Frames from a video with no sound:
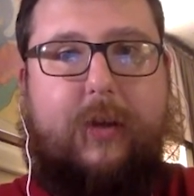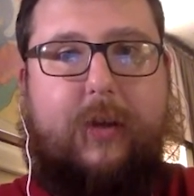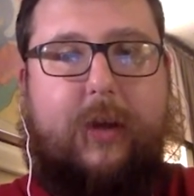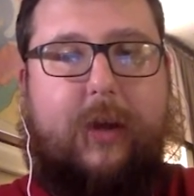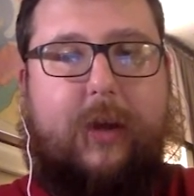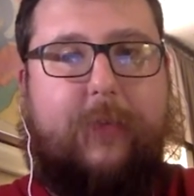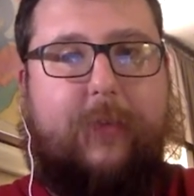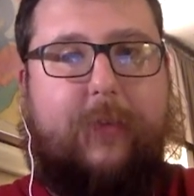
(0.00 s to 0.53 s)

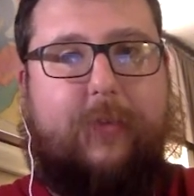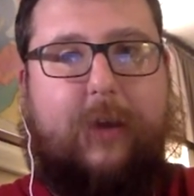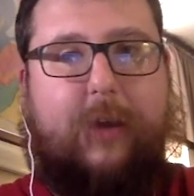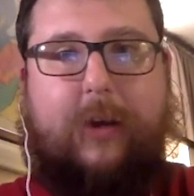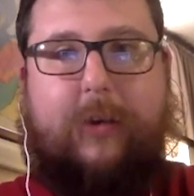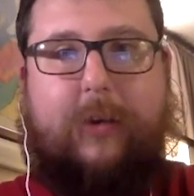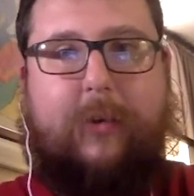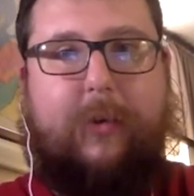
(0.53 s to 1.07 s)
If it's
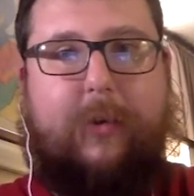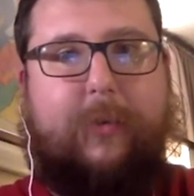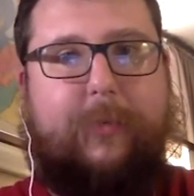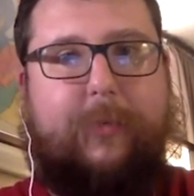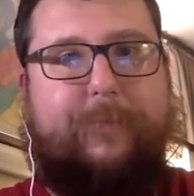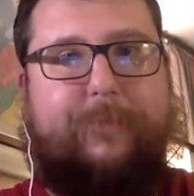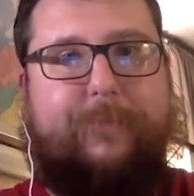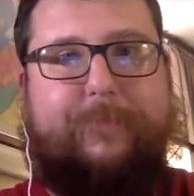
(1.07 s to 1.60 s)

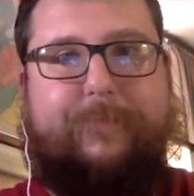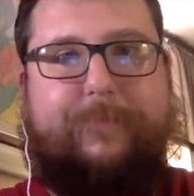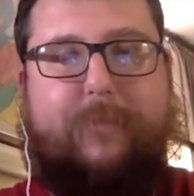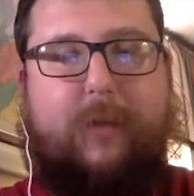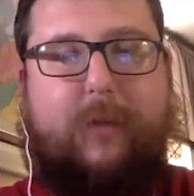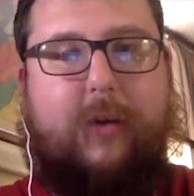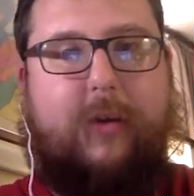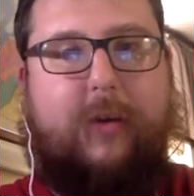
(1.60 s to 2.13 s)
under
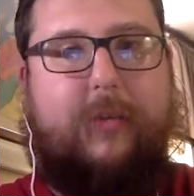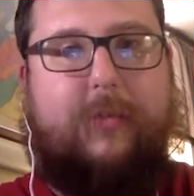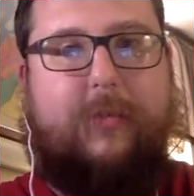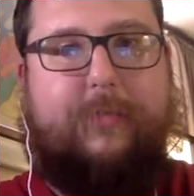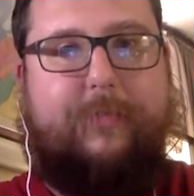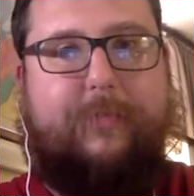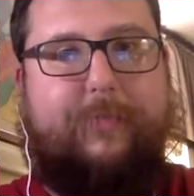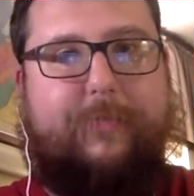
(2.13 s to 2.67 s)
probably
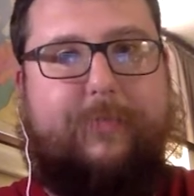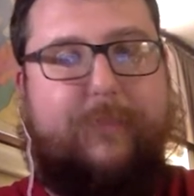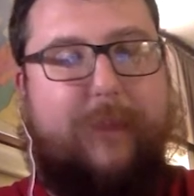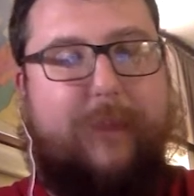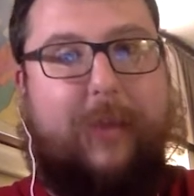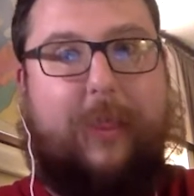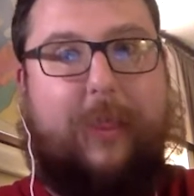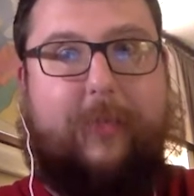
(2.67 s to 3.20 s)

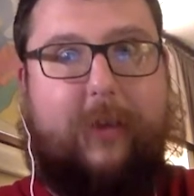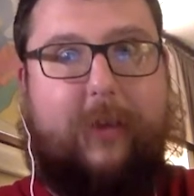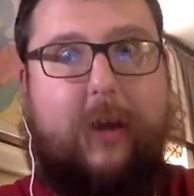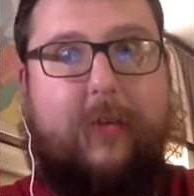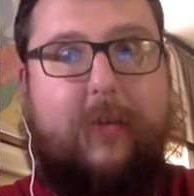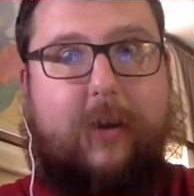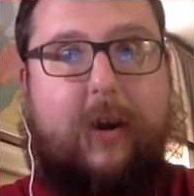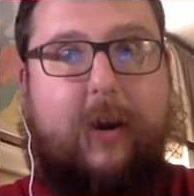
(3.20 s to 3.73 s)

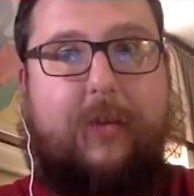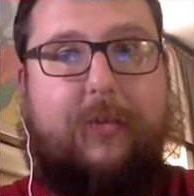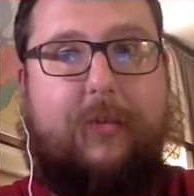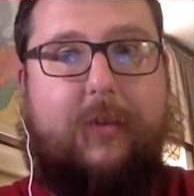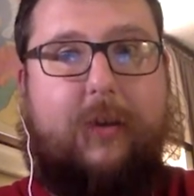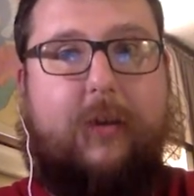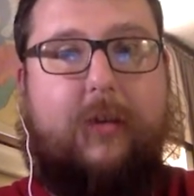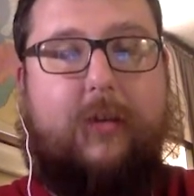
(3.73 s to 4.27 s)
300,
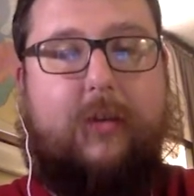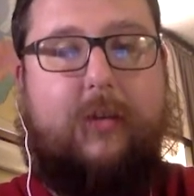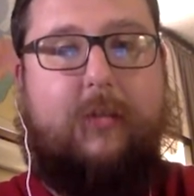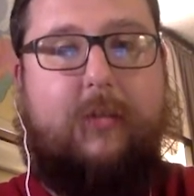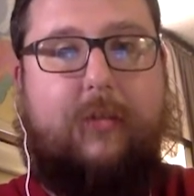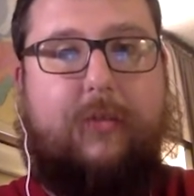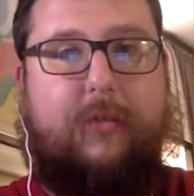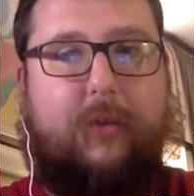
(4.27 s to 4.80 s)
honestly,
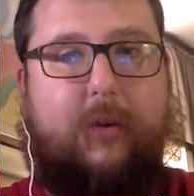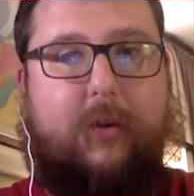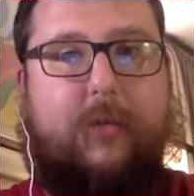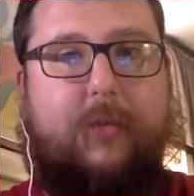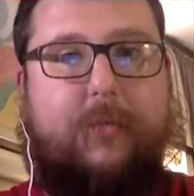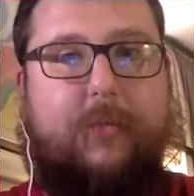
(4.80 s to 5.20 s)
we're screwed.